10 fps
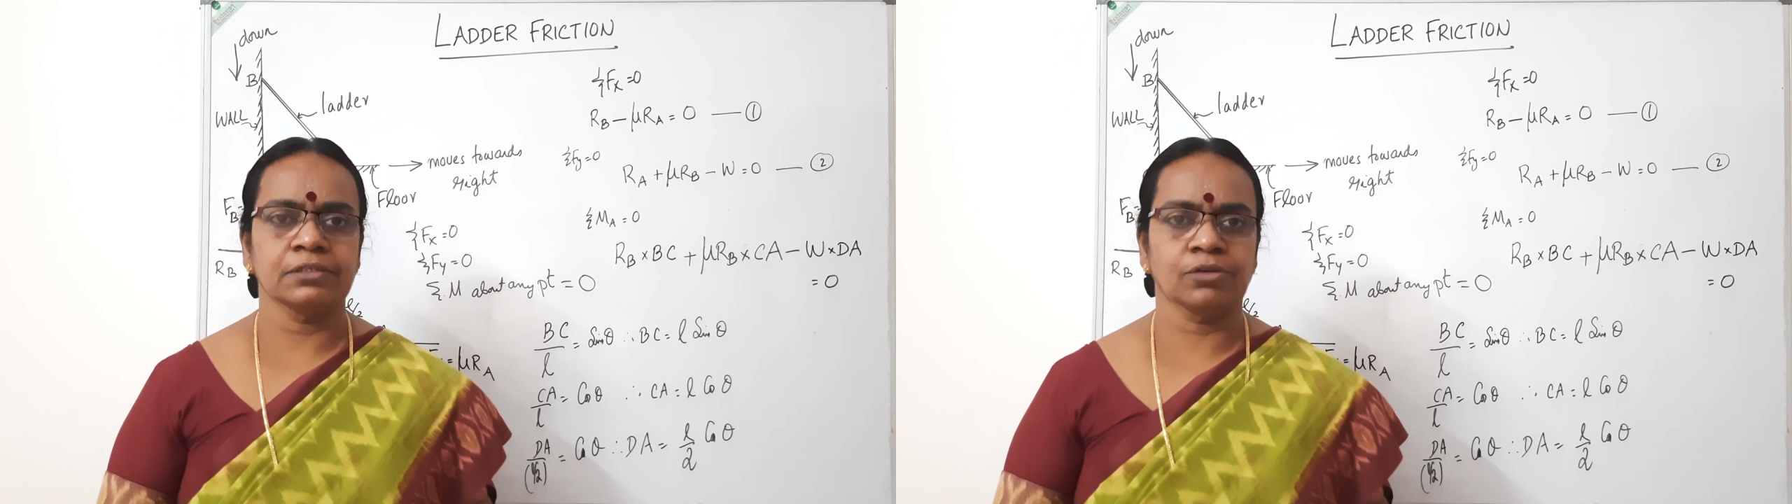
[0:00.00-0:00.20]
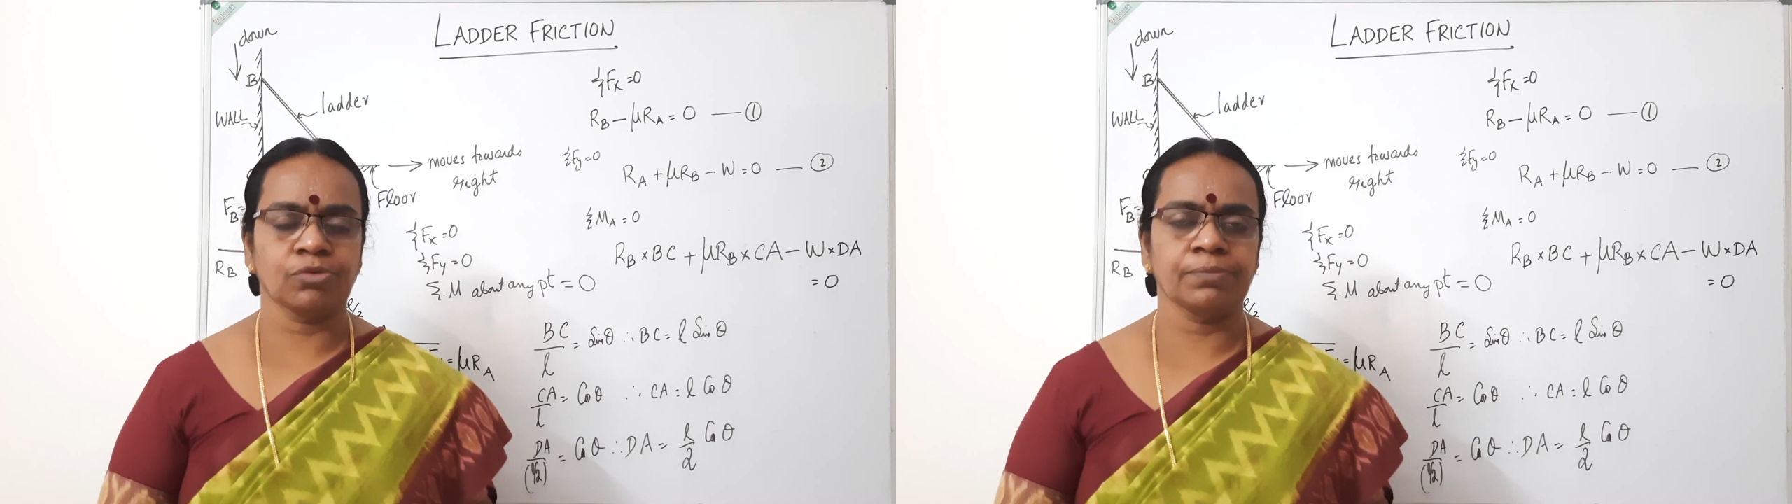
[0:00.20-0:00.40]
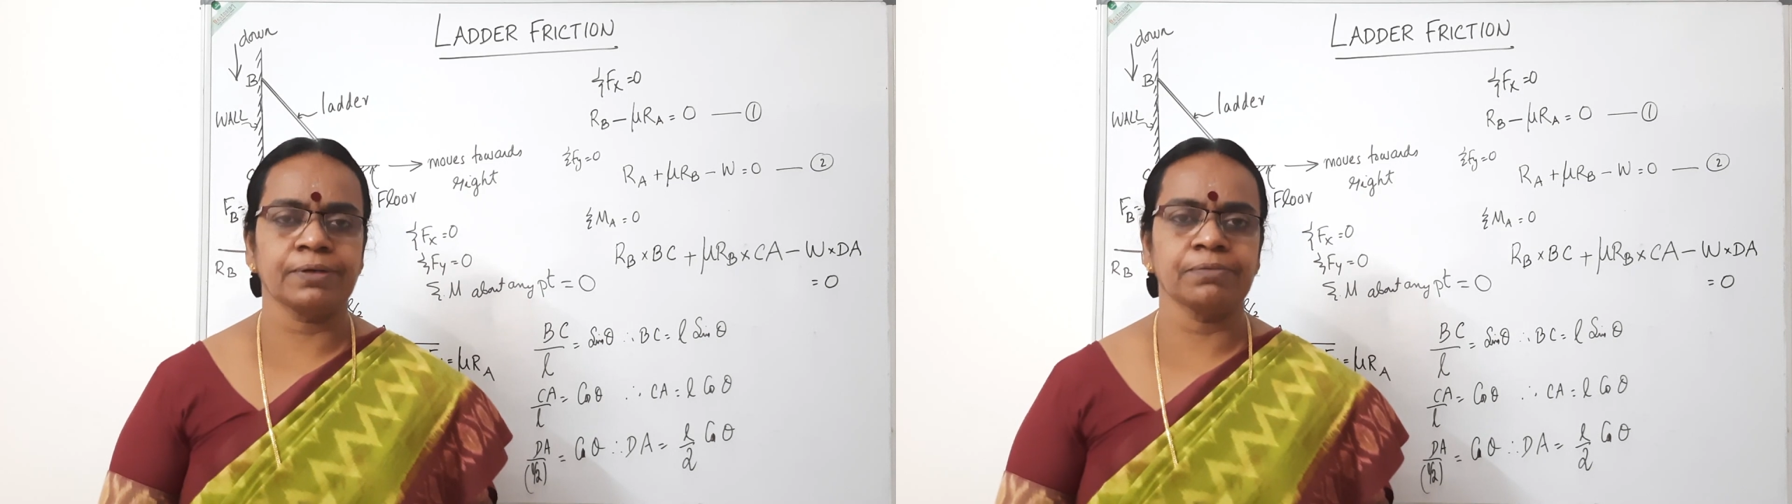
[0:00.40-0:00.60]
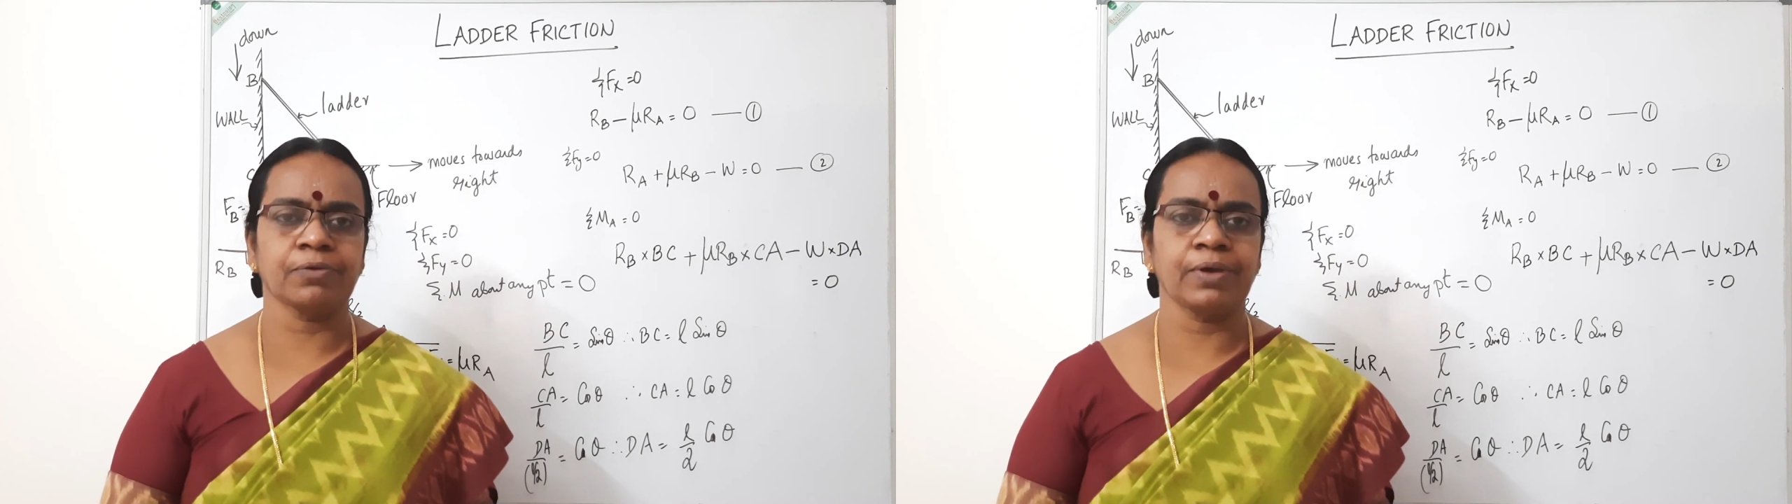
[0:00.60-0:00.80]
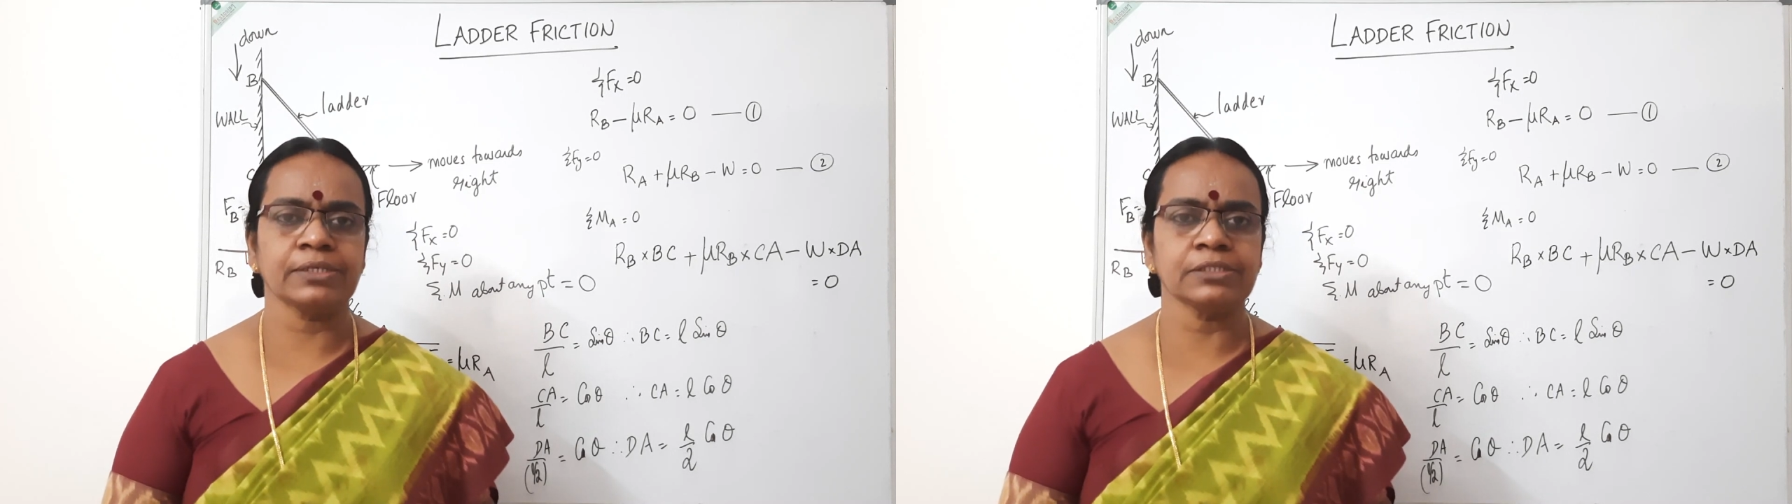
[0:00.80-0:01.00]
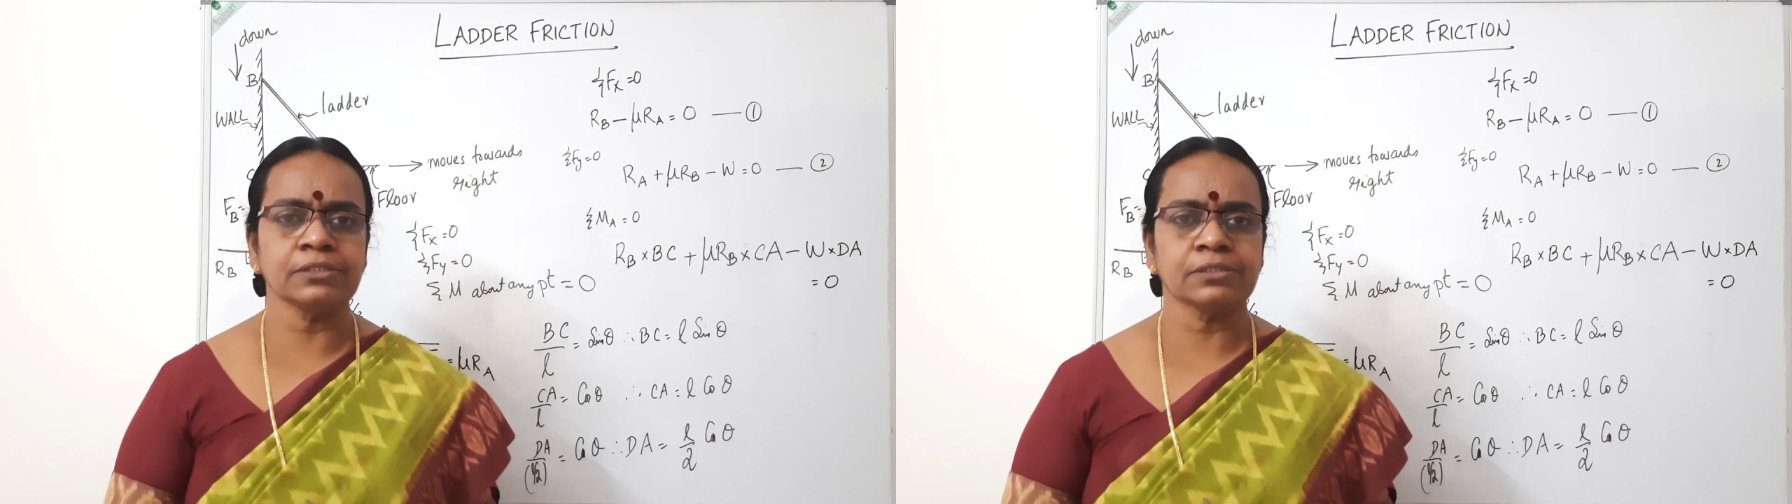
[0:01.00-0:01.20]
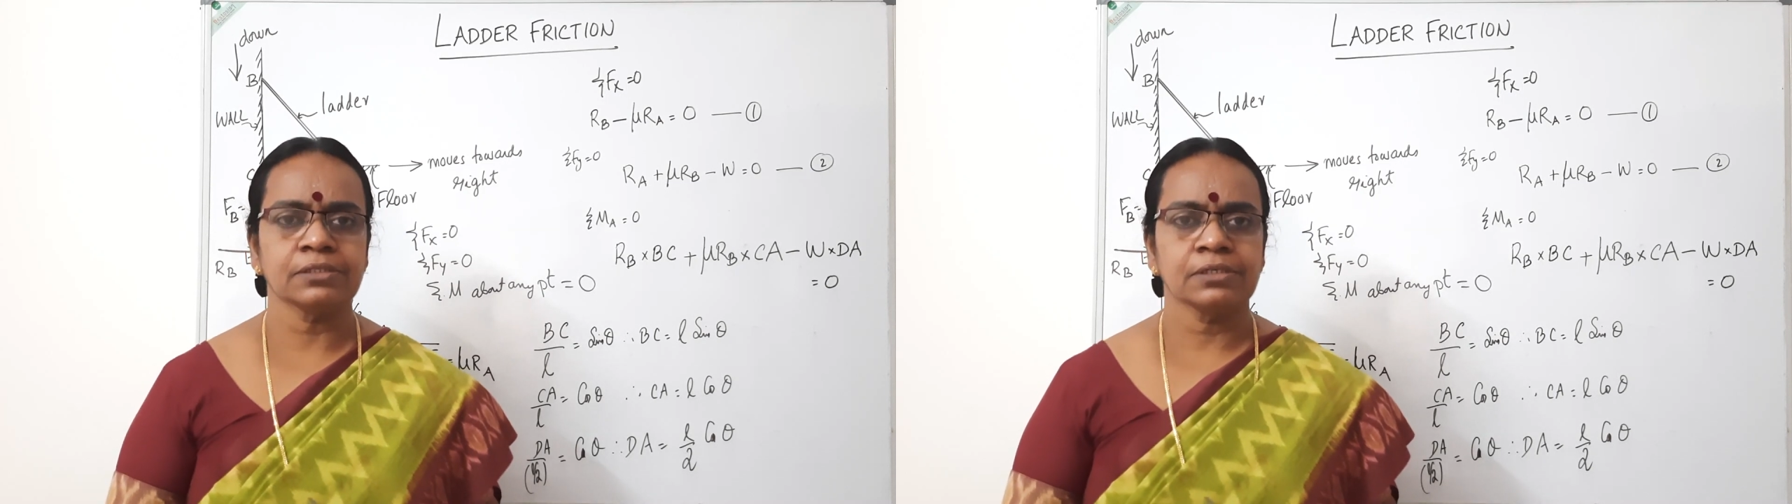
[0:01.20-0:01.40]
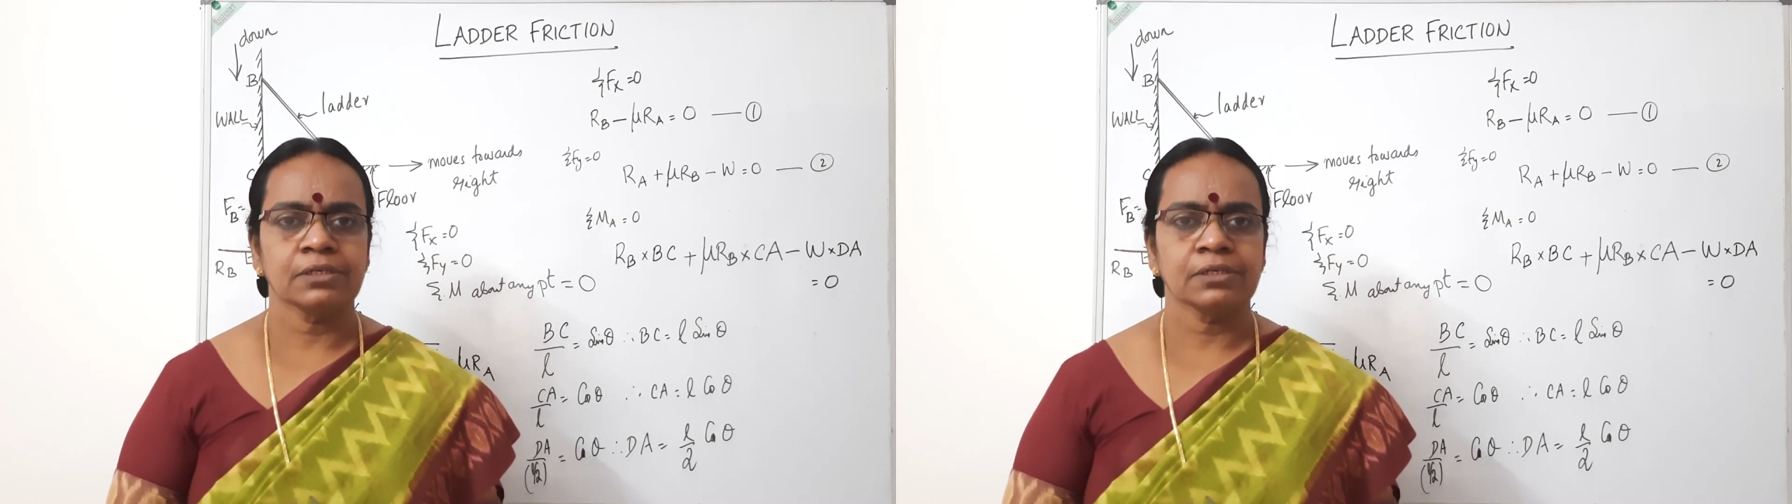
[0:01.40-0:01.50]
equilibrium equations